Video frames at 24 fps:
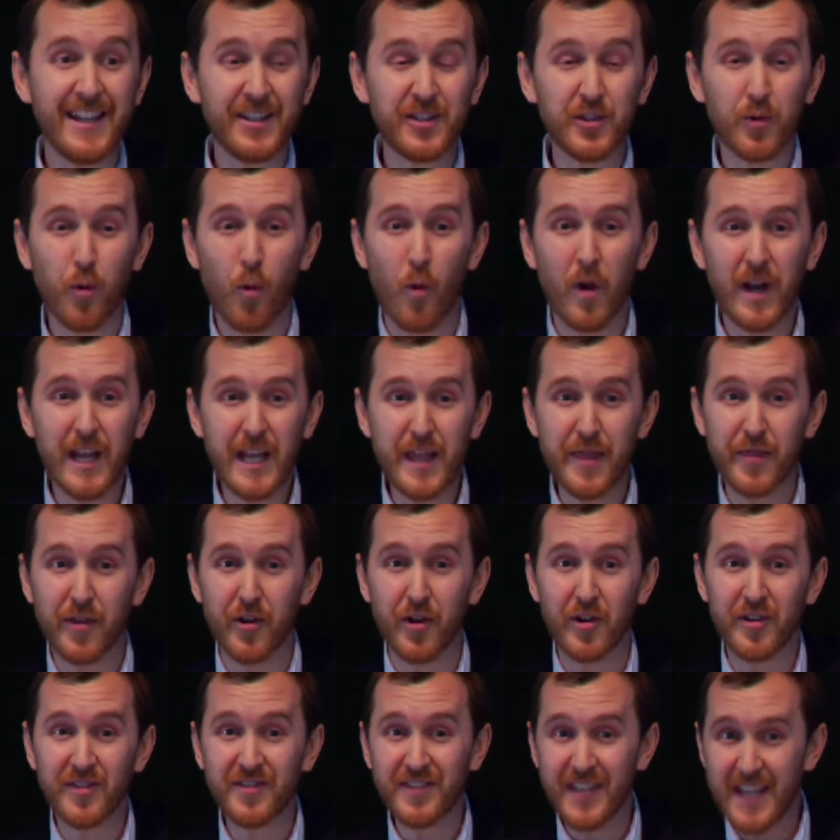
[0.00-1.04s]
In
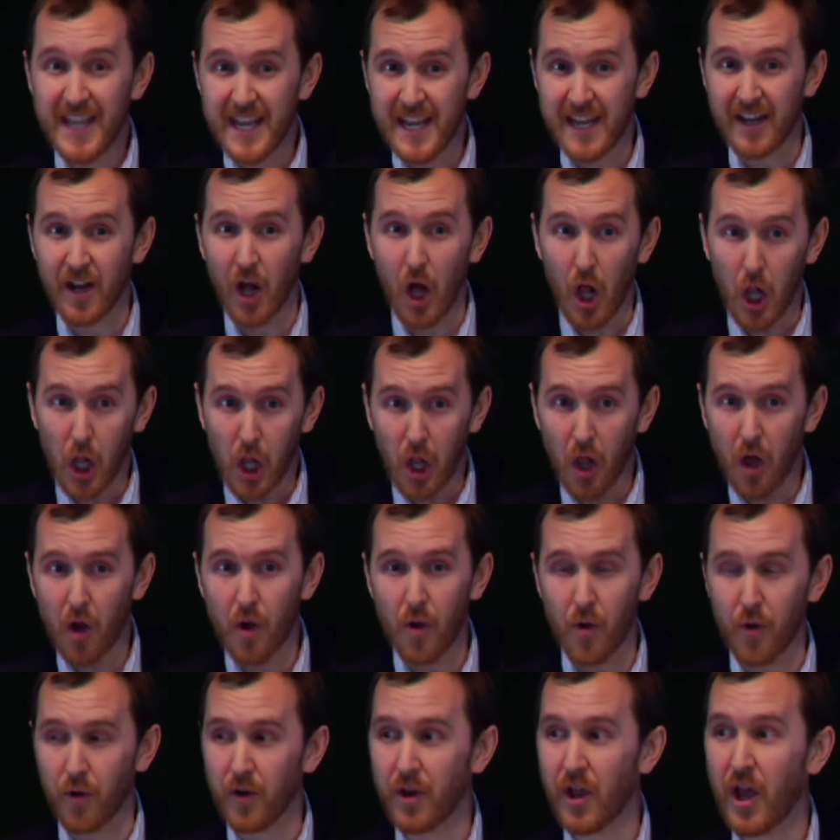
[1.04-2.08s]
2013
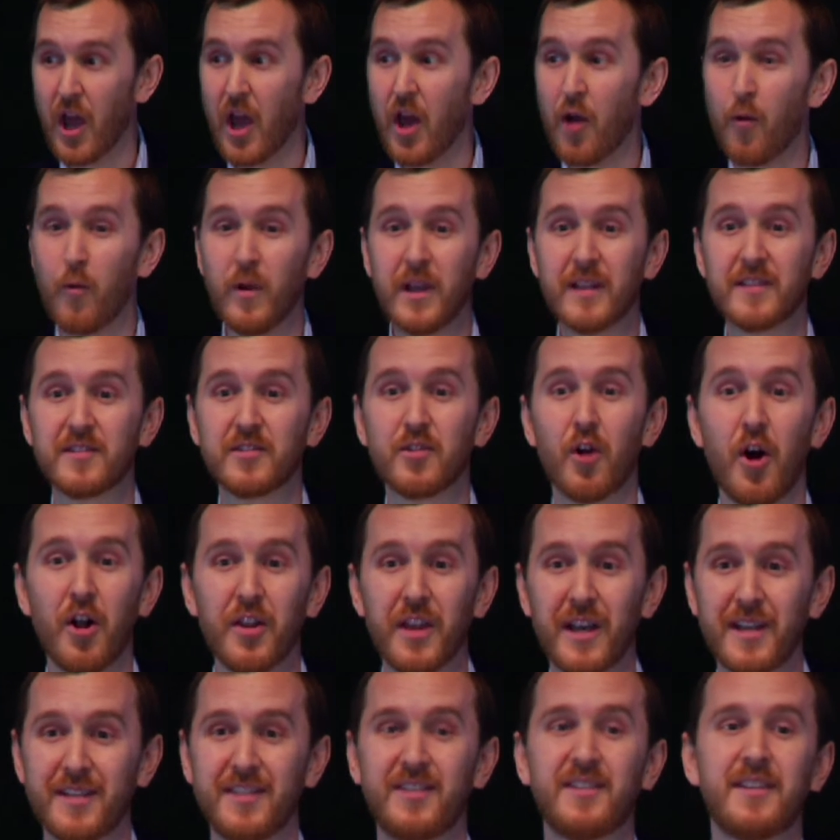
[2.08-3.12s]
alone, we
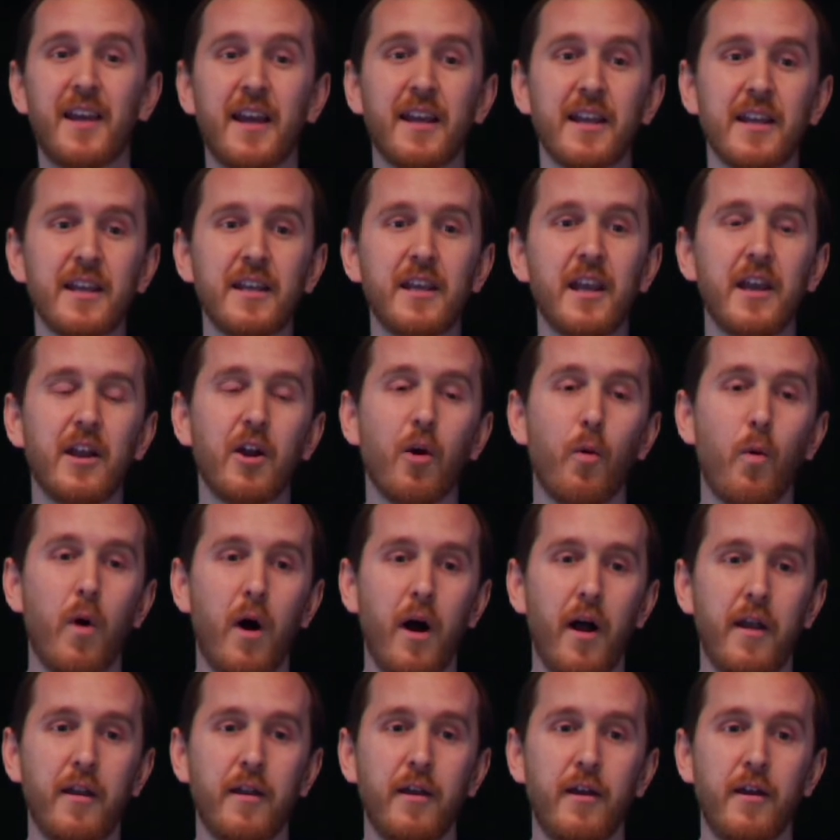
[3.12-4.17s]
installed a 2nd
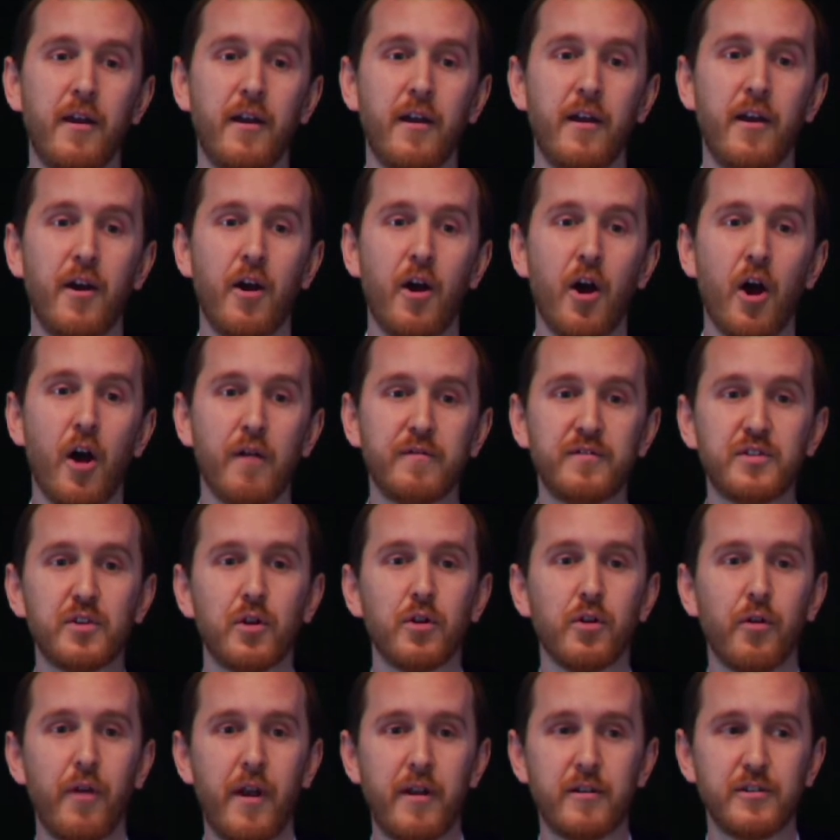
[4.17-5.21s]
gigawatt of
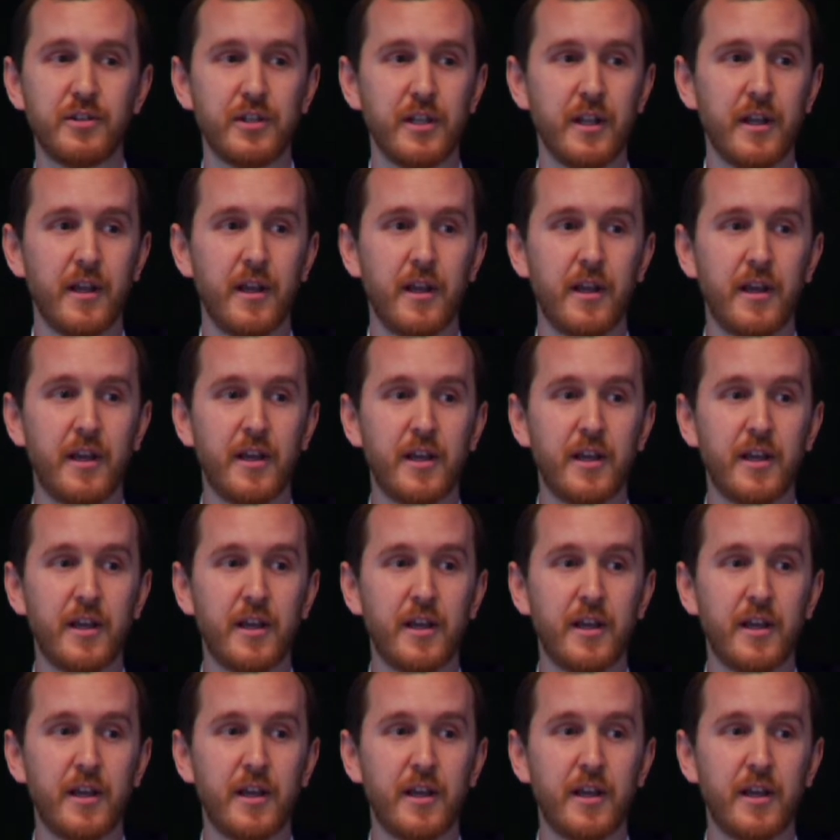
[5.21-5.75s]
solar energy.